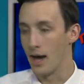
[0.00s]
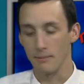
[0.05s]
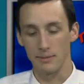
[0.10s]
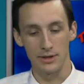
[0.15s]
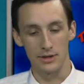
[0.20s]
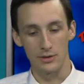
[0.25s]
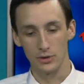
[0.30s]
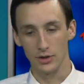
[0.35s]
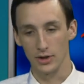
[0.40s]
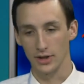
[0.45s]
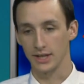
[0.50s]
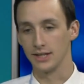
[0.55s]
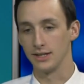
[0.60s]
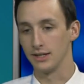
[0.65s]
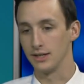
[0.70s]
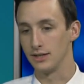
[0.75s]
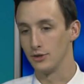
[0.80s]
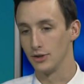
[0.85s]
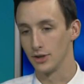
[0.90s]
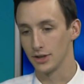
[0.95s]
mean, you look in
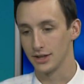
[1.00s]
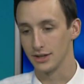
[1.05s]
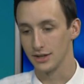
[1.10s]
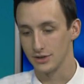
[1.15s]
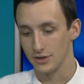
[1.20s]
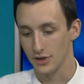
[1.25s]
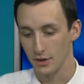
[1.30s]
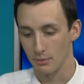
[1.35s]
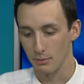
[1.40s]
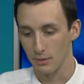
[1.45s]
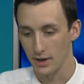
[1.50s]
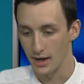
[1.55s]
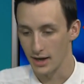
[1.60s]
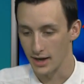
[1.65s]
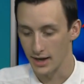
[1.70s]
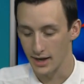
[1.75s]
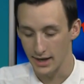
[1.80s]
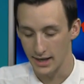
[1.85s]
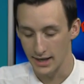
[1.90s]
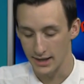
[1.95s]
you look in the term
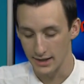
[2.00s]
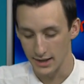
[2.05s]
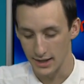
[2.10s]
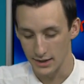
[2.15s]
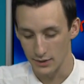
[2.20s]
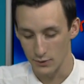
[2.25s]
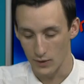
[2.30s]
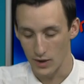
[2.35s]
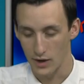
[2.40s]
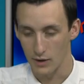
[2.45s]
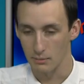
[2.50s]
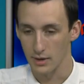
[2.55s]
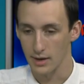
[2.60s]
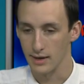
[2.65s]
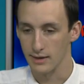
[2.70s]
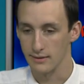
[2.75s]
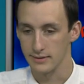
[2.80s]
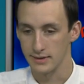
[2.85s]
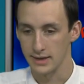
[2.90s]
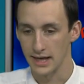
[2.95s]
uh, in, in the realm
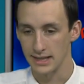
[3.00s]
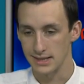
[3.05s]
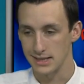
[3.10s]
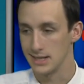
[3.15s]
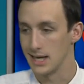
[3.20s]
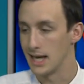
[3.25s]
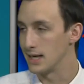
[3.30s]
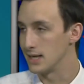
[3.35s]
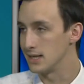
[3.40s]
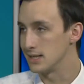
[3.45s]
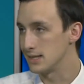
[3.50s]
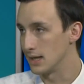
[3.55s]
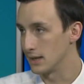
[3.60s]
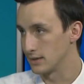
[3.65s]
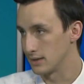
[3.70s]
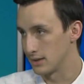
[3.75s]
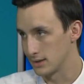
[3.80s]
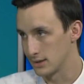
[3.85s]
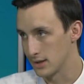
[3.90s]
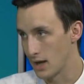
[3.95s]
of 1980
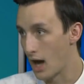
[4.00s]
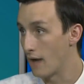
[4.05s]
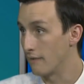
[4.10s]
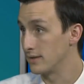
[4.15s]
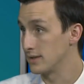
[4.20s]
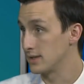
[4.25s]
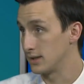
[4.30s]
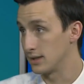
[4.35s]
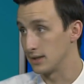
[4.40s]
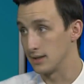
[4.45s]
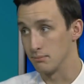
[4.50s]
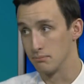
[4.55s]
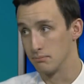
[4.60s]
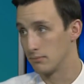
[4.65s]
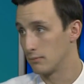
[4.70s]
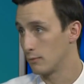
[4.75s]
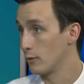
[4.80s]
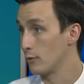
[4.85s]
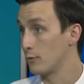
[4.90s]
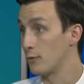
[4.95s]
Celtics. Obviously, yep.
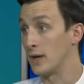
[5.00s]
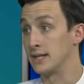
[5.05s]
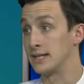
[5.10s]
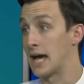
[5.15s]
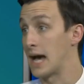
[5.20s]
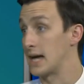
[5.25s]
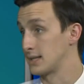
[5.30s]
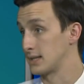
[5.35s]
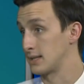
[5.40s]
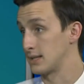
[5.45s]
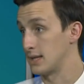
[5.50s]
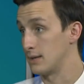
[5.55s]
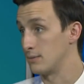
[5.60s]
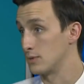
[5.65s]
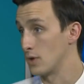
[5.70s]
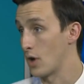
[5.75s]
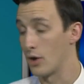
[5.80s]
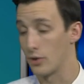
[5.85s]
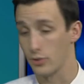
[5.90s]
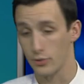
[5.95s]
fantastic teams
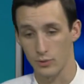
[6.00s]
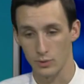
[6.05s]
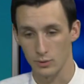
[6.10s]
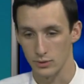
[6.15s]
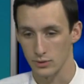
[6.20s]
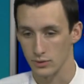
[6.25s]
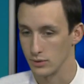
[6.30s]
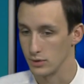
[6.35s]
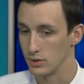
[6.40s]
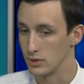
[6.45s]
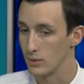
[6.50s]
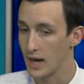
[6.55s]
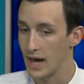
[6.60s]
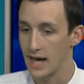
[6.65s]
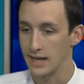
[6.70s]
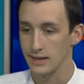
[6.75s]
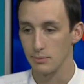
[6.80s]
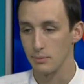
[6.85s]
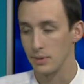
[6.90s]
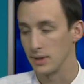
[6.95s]
all through sure. and through. You
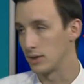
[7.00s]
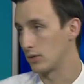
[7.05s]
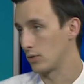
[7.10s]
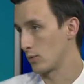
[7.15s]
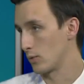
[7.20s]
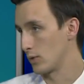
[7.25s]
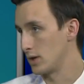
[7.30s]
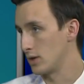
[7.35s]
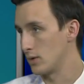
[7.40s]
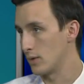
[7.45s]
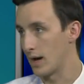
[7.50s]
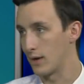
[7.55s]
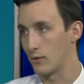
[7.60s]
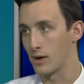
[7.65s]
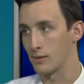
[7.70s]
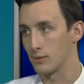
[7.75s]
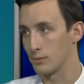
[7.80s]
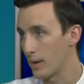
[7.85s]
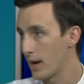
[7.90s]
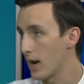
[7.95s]
had the big three. You had
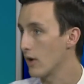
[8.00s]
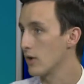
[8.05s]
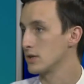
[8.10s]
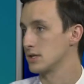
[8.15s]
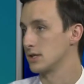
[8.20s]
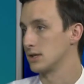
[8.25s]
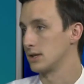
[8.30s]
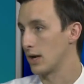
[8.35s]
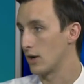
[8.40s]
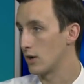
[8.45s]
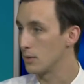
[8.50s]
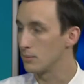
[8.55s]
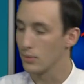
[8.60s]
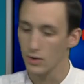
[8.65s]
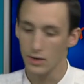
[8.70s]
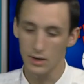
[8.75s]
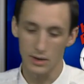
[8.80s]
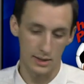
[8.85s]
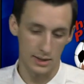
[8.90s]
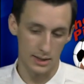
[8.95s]
Robert Parish and Larry
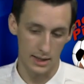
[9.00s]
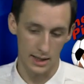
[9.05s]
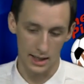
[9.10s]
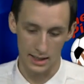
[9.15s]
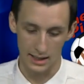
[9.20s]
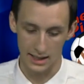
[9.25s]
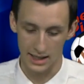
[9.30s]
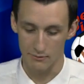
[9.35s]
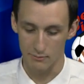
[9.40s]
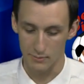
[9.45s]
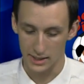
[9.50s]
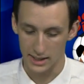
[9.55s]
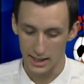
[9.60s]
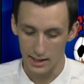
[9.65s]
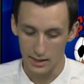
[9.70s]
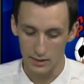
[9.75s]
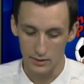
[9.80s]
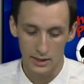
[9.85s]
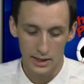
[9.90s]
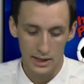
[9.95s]
Bird and, and Kevin
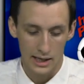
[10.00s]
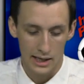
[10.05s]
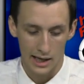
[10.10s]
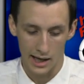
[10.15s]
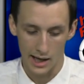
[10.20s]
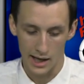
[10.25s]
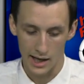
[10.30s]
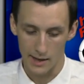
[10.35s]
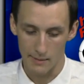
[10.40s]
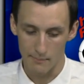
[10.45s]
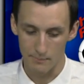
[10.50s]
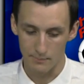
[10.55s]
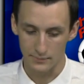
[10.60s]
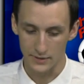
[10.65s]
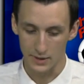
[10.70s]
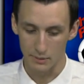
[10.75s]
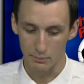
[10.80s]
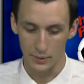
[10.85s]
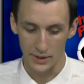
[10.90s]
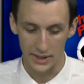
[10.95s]
McHale. Um,
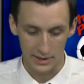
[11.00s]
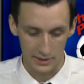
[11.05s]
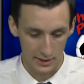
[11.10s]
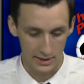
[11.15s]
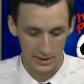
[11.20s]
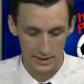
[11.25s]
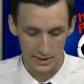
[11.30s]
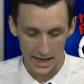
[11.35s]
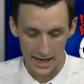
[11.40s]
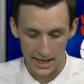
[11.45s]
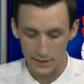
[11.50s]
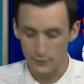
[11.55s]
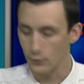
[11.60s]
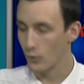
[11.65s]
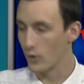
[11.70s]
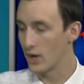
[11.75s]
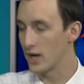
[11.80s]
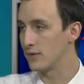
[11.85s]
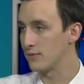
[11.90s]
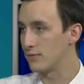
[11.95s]
but
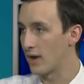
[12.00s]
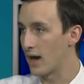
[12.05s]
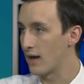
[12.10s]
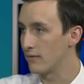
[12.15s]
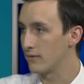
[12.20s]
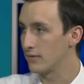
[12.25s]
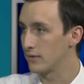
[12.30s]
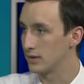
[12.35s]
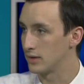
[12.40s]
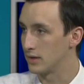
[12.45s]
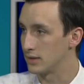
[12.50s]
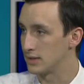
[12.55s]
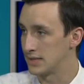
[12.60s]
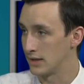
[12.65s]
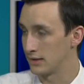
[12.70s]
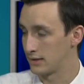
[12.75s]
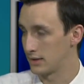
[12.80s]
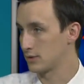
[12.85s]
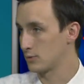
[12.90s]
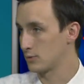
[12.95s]
84-85, the Celtics